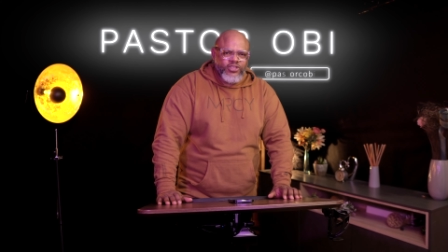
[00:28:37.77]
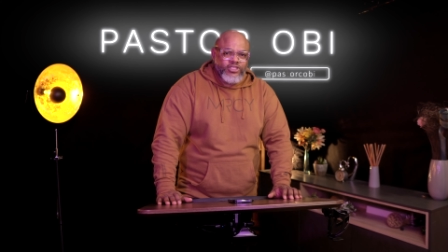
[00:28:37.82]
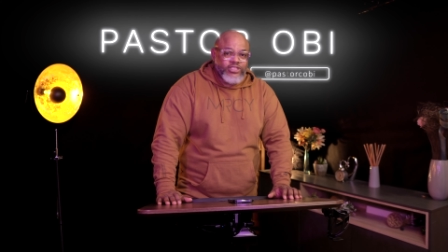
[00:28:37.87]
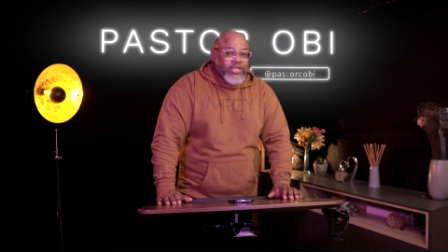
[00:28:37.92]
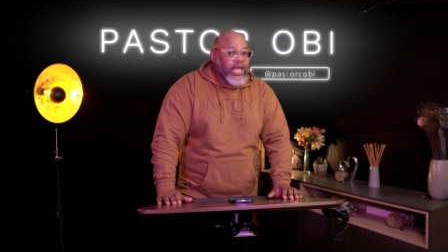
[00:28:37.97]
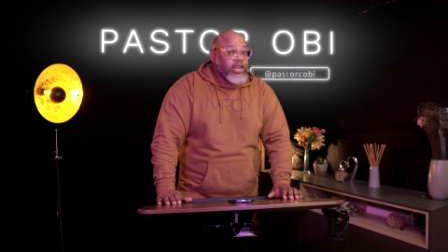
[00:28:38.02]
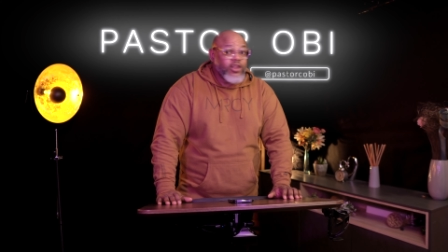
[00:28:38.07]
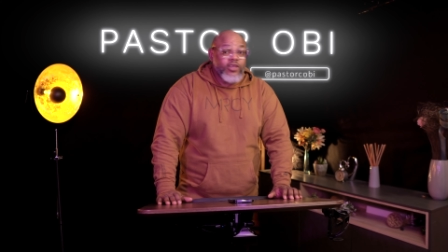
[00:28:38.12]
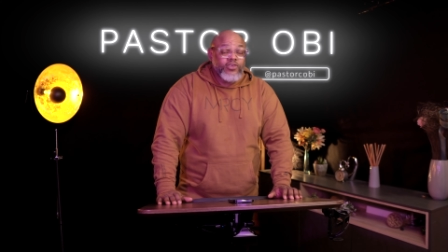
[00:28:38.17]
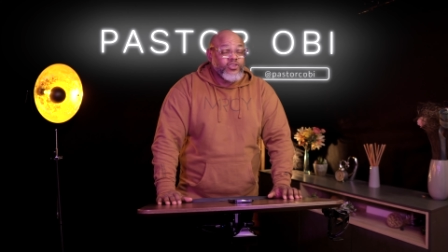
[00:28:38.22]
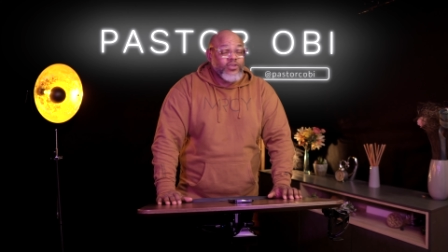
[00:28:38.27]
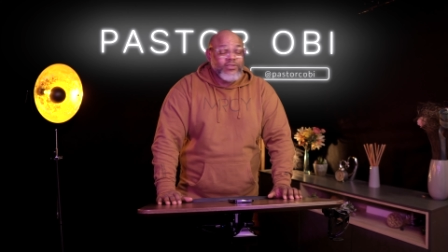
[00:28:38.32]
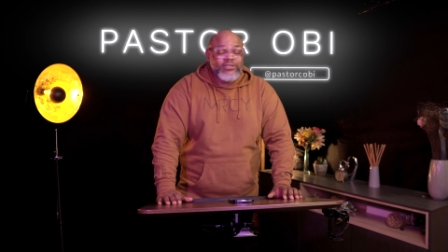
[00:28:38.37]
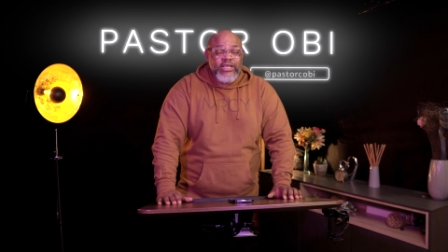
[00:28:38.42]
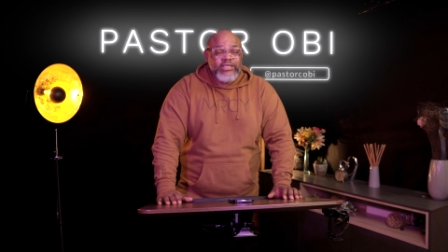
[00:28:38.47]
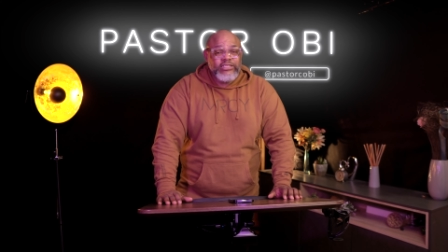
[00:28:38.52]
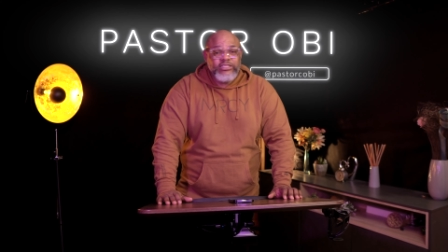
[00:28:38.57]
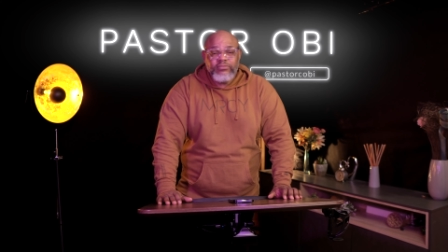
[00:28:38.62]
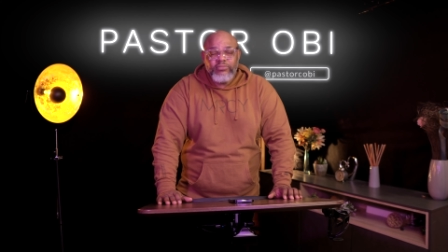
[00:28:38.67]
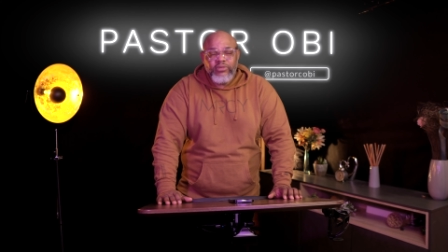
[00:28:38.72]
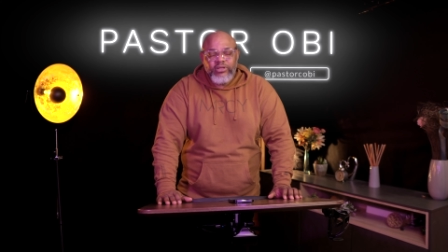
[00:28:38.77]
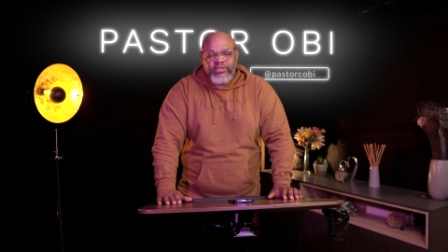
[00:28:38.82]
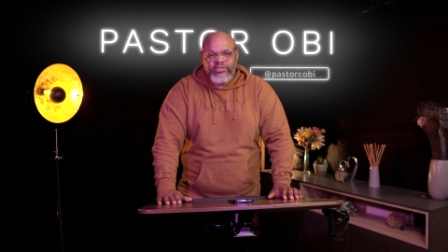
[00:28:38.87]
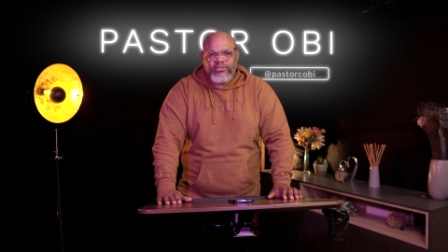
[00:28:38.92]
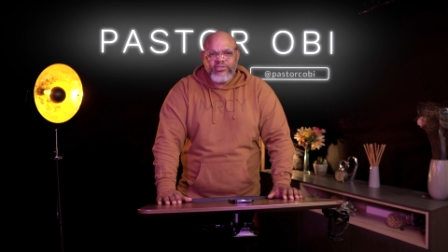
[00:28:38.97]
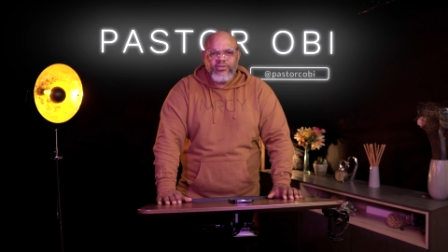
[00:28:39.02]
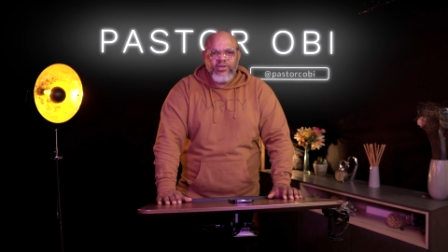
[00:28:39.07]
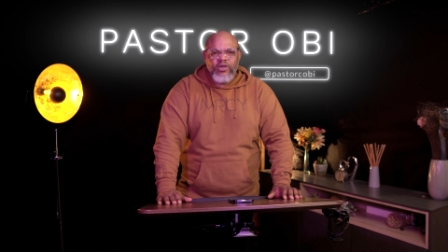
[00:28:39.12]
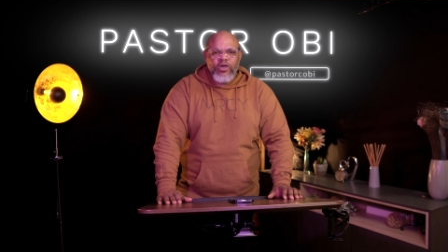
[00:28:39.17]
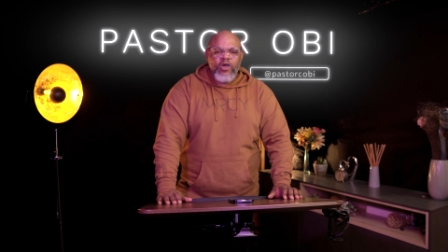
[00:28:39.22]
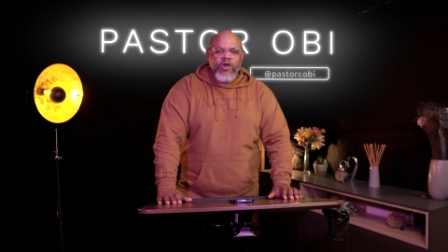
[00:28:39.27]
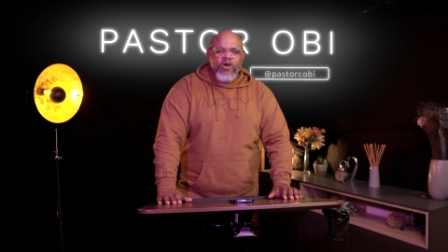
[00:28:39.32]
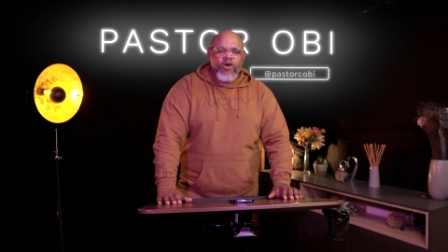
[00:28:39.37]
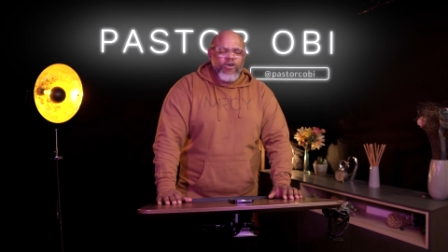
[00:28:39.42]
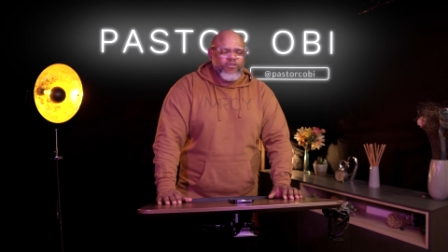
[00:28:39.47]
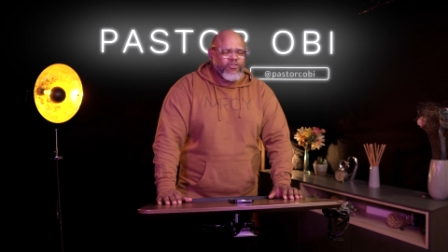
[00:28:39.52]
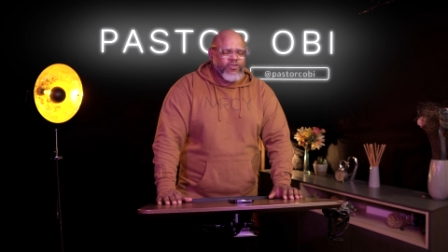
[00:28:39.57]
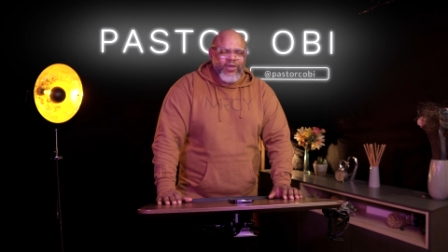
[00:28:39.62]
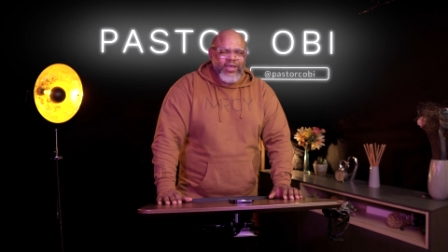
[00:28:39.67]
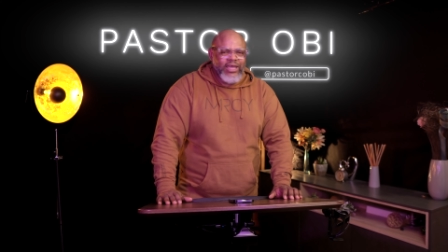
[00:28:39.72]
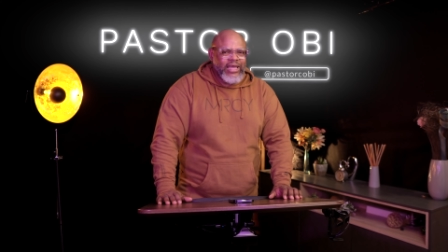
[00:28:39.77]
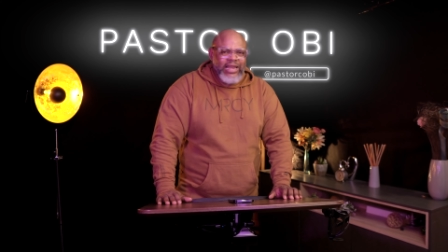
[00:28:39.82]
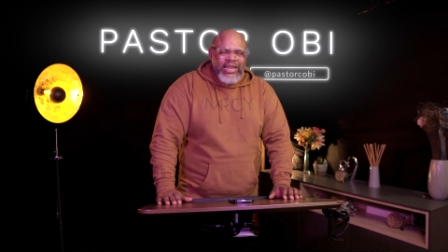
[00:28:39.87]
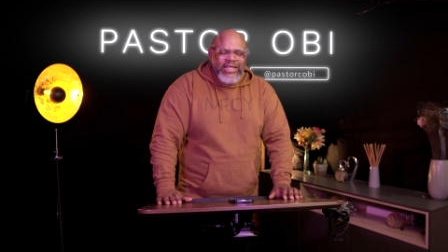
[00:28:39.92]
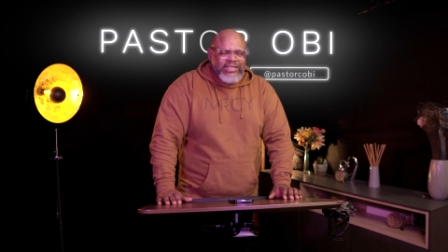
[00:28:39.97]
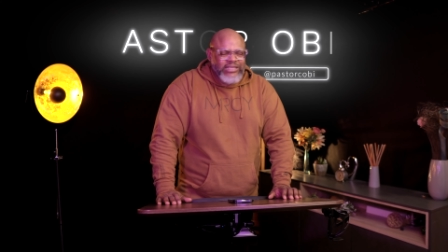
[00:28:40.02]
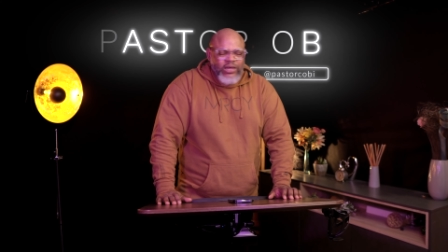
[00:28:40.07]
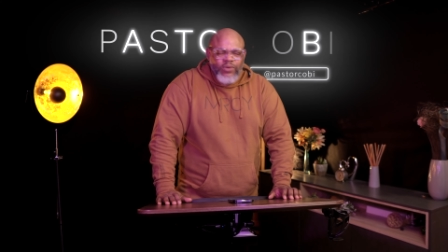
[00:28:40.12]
Send us your testimonies of your healings.